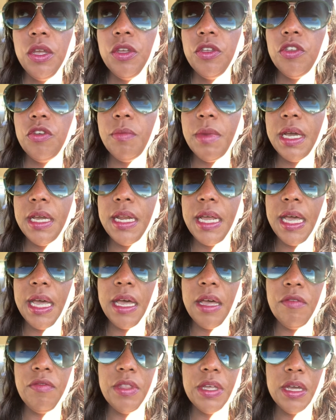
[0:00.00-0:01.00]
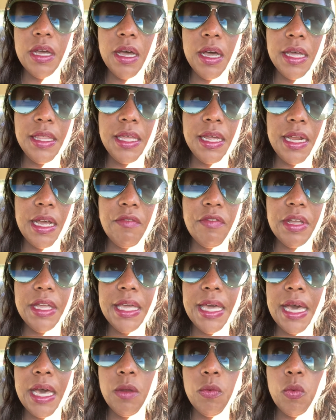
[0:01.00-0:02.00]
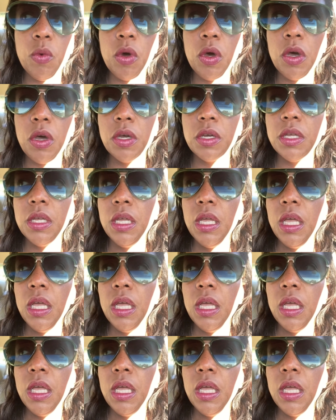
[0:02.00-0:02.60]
You might have the kind that have a catwalk.